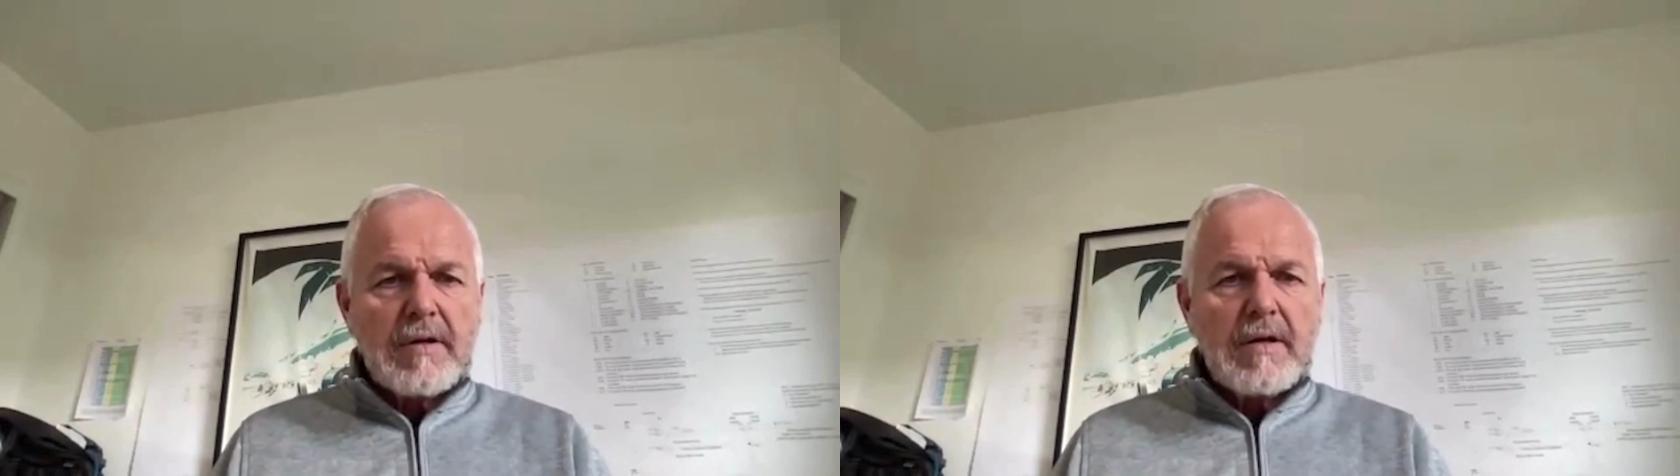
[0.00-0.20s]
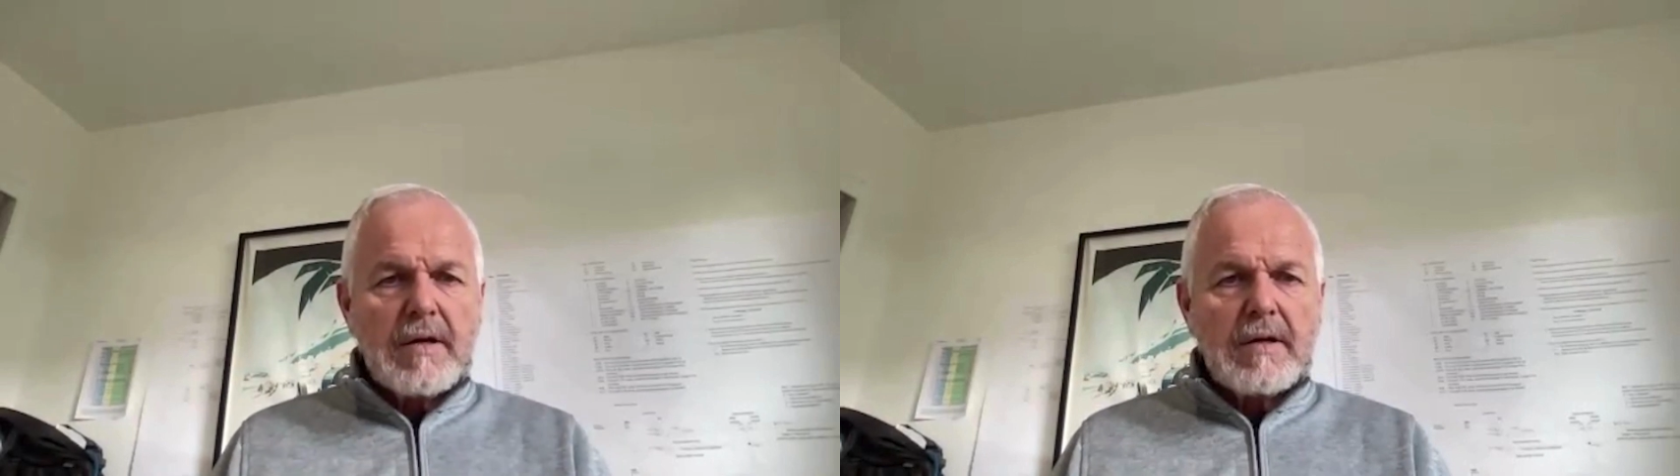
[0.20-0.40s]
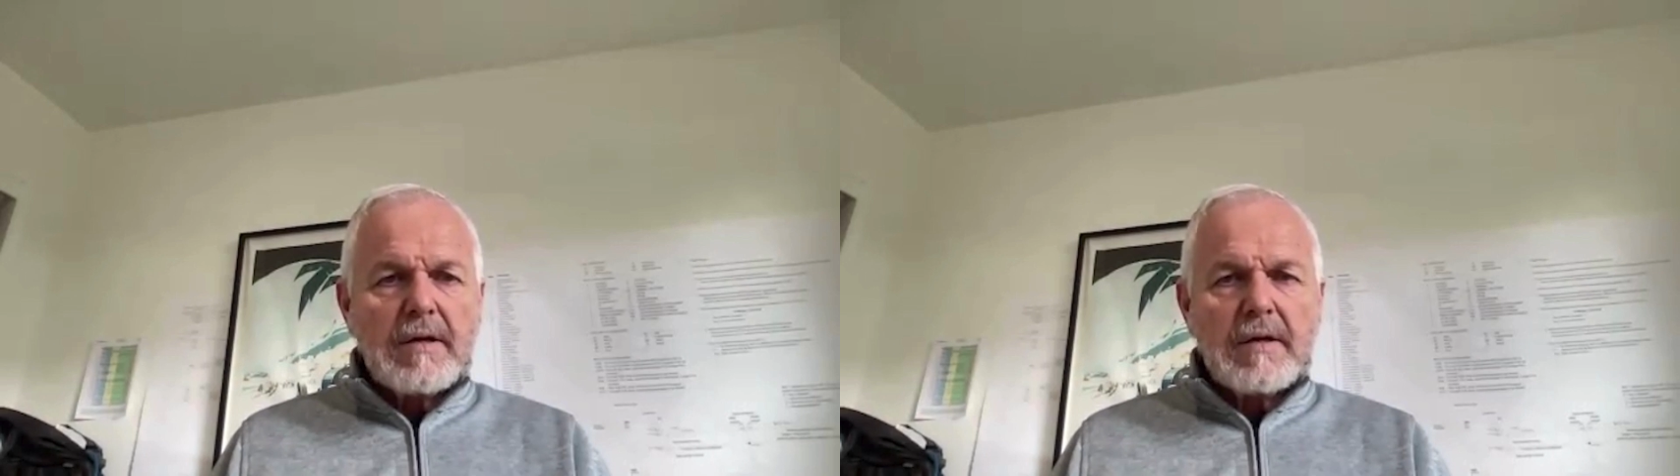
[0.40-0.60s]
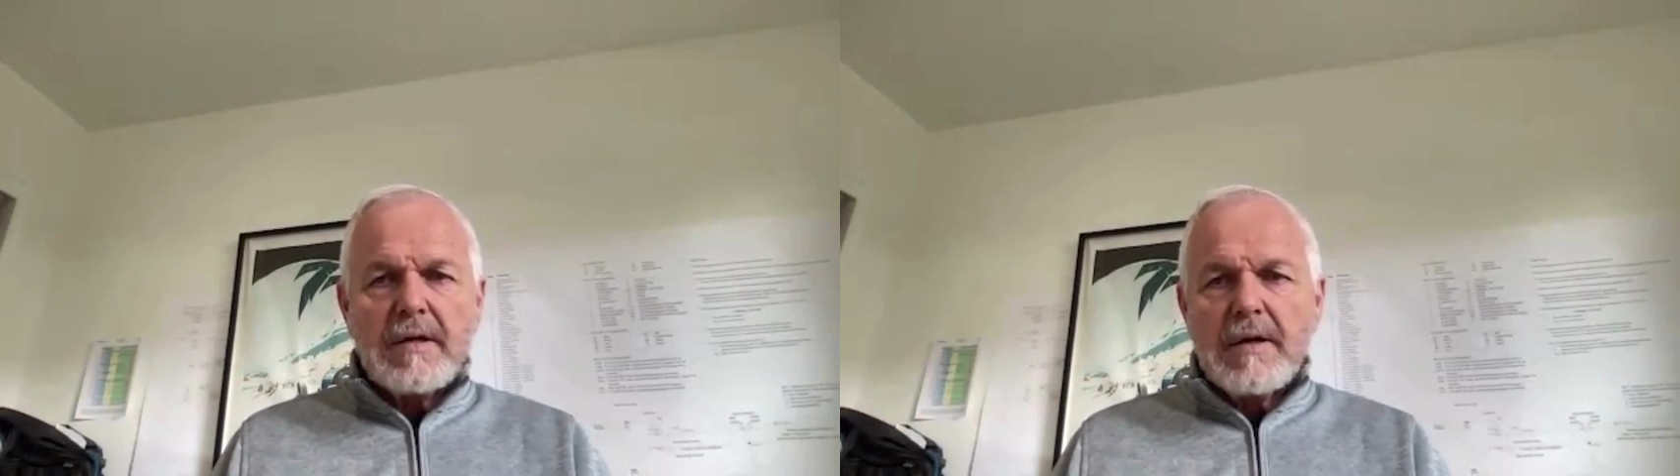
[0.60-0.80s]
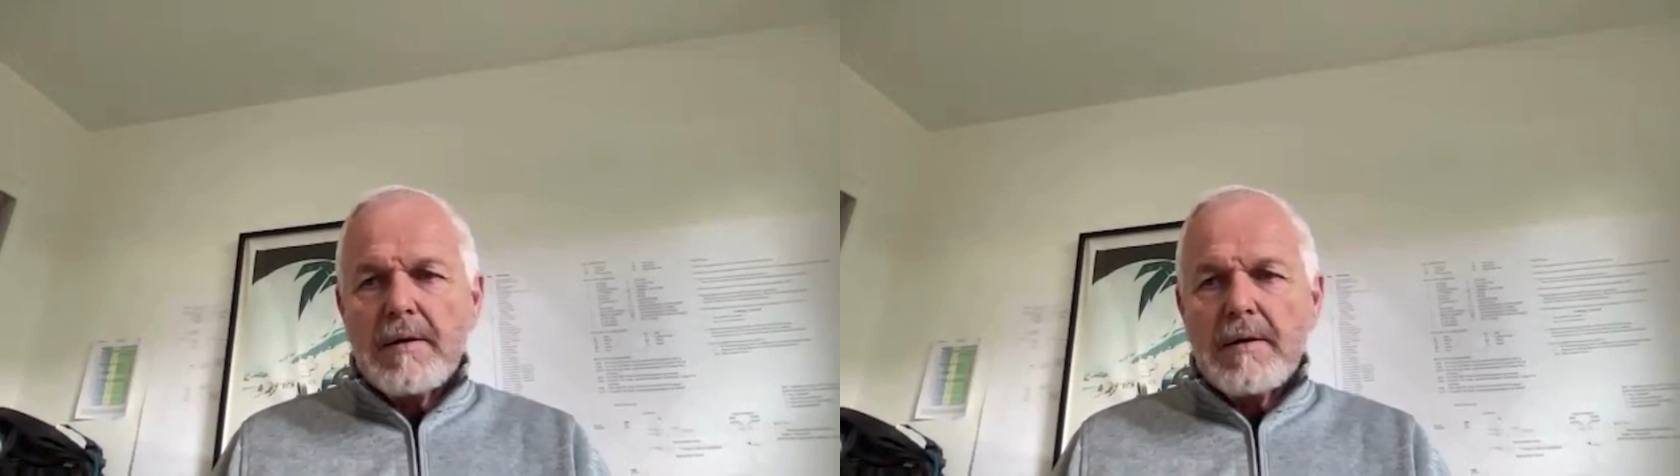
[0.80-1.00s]

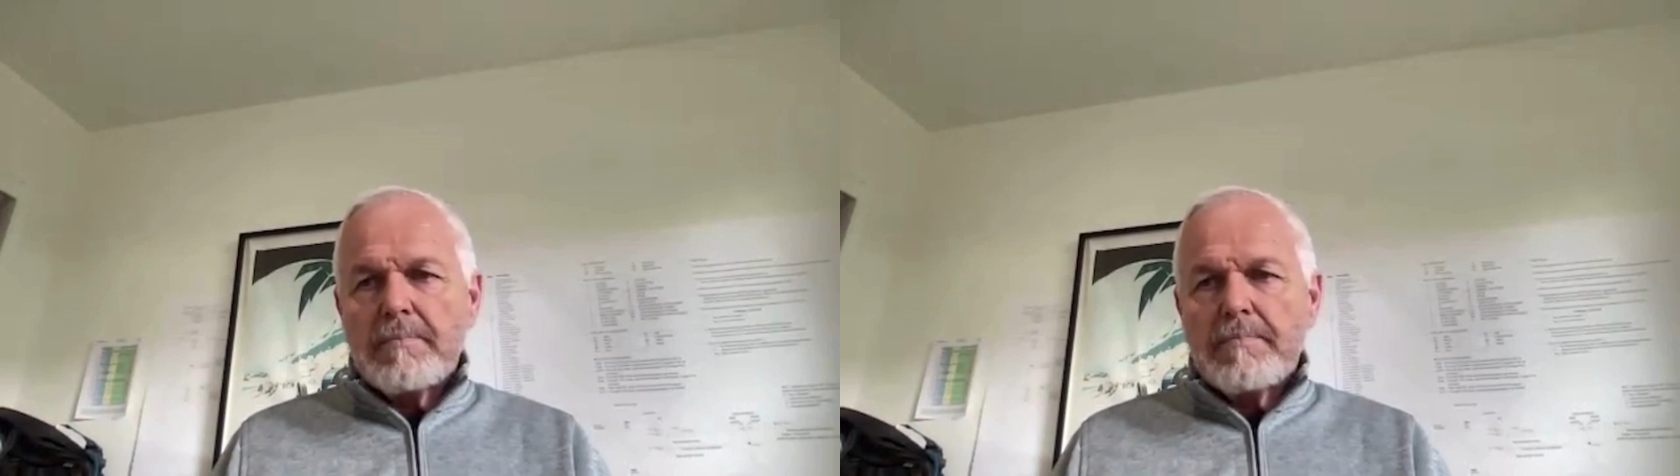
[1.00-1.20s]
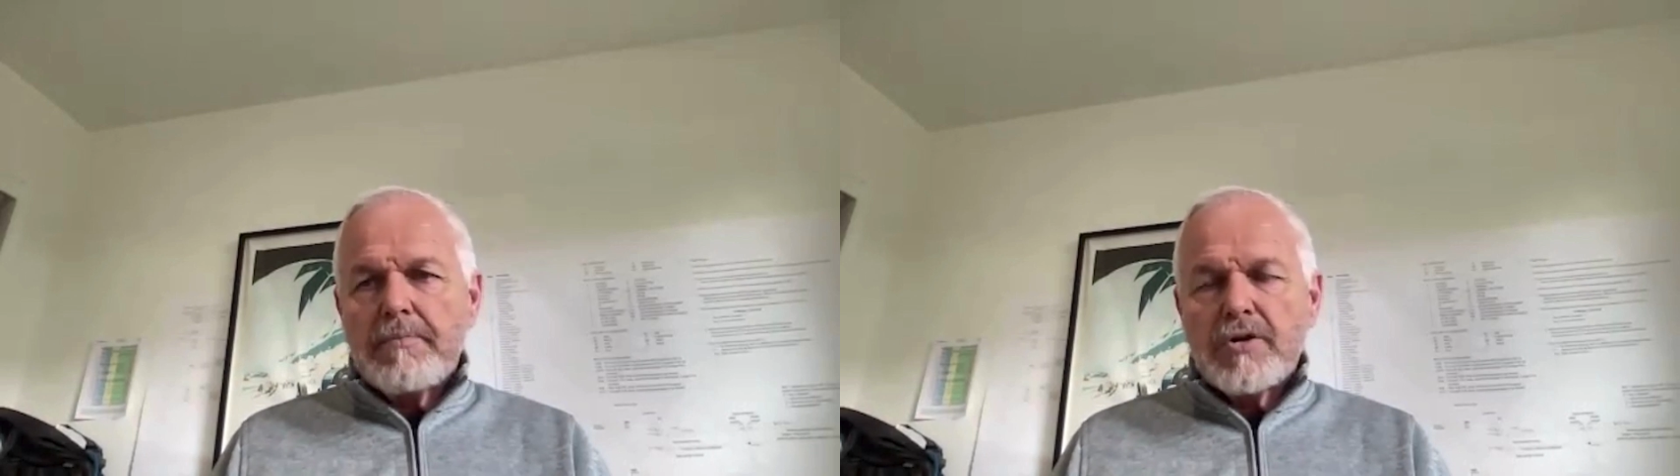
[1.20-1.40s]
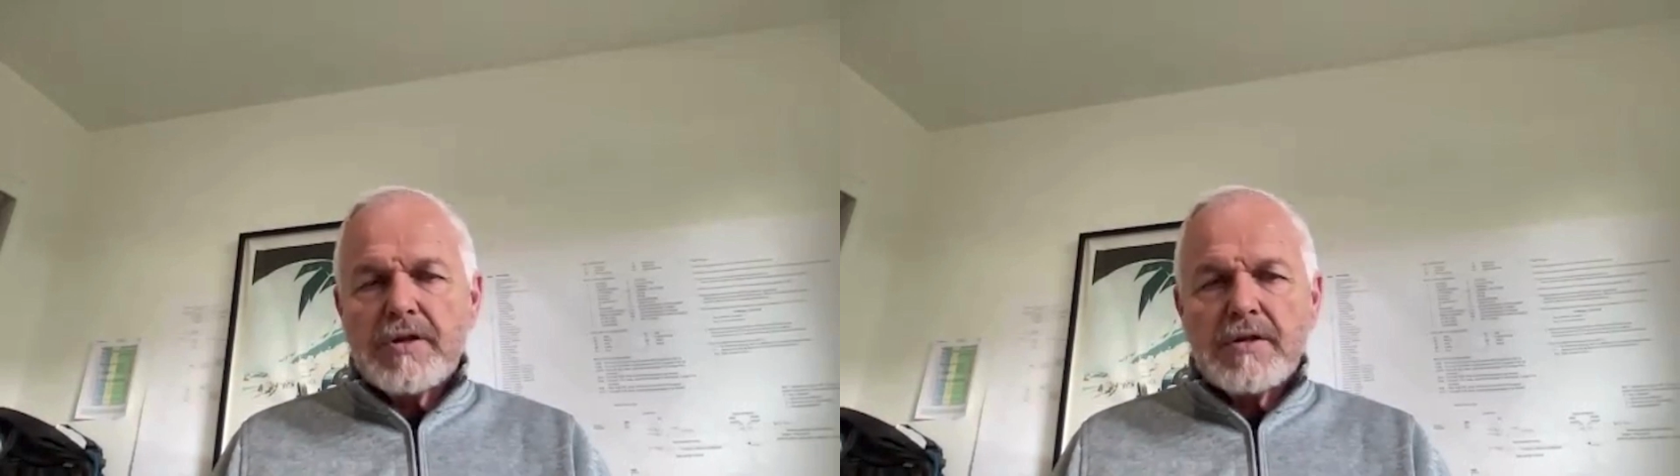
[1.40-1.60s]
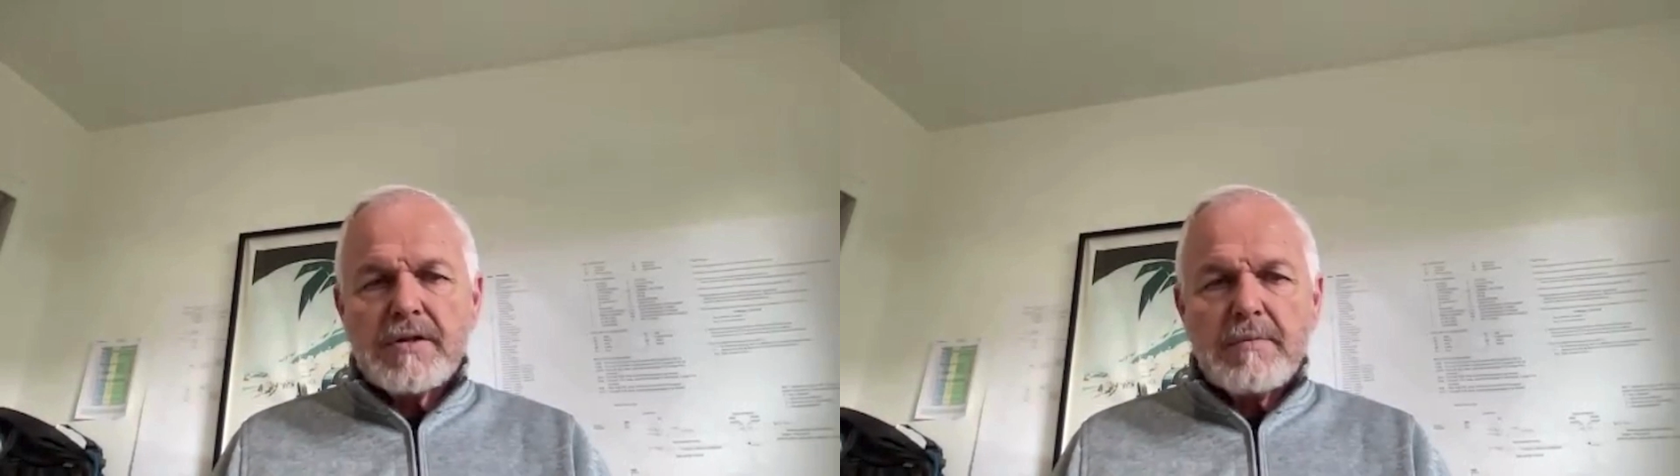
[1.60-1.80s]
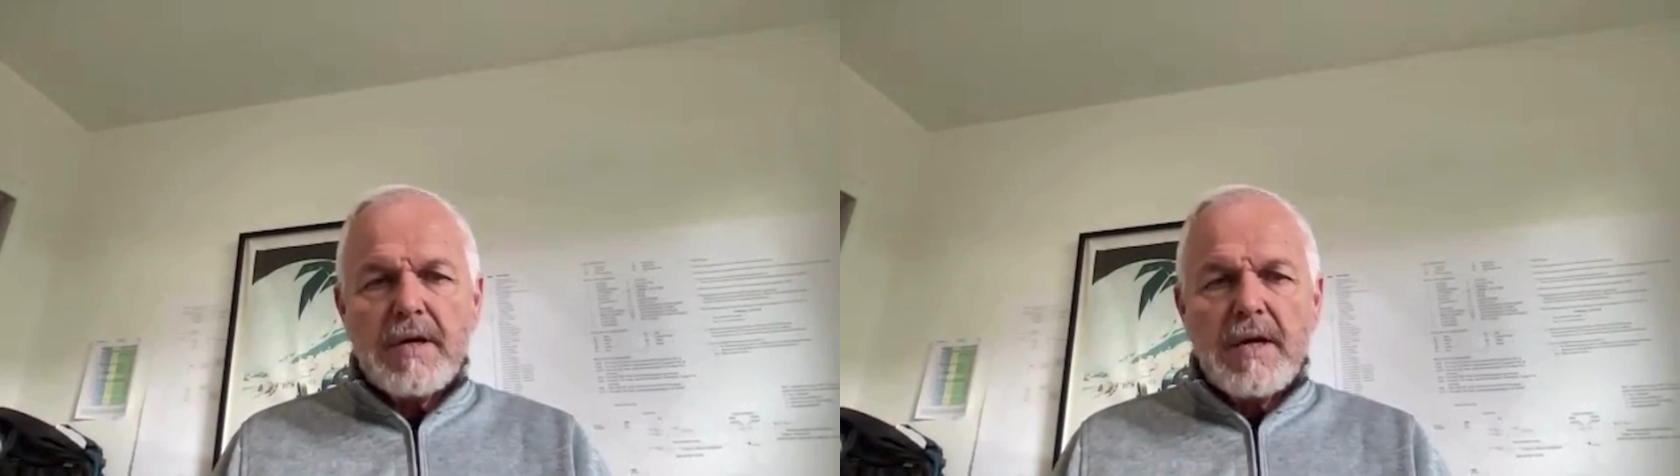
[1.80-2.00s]
a push
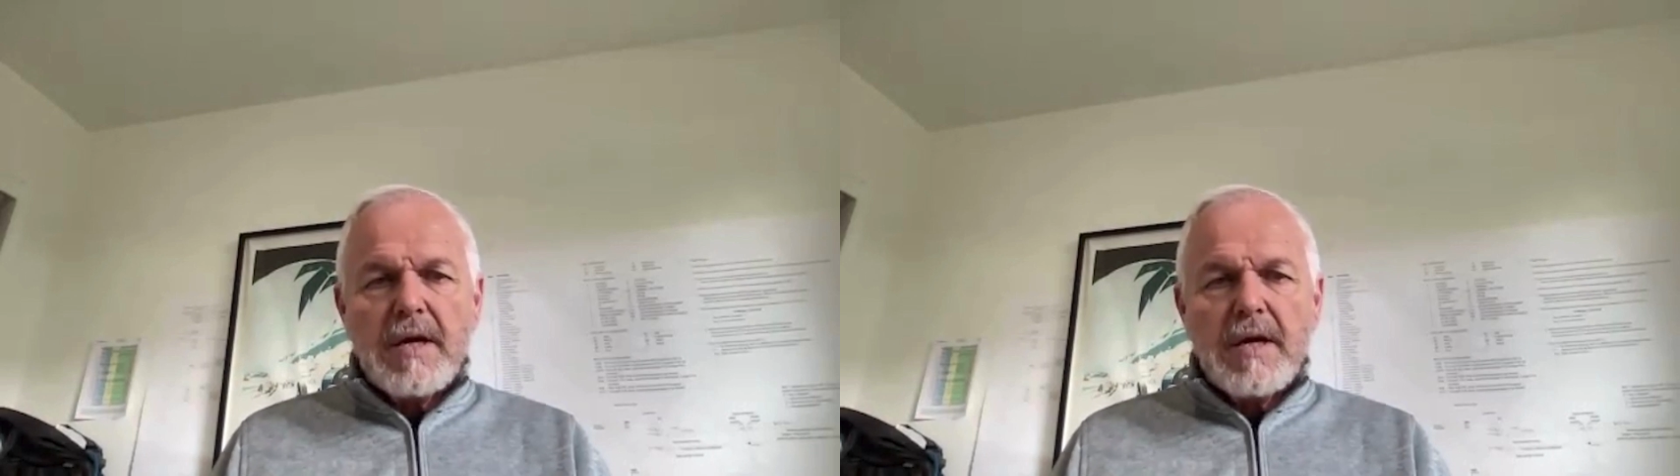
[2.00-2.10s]
system.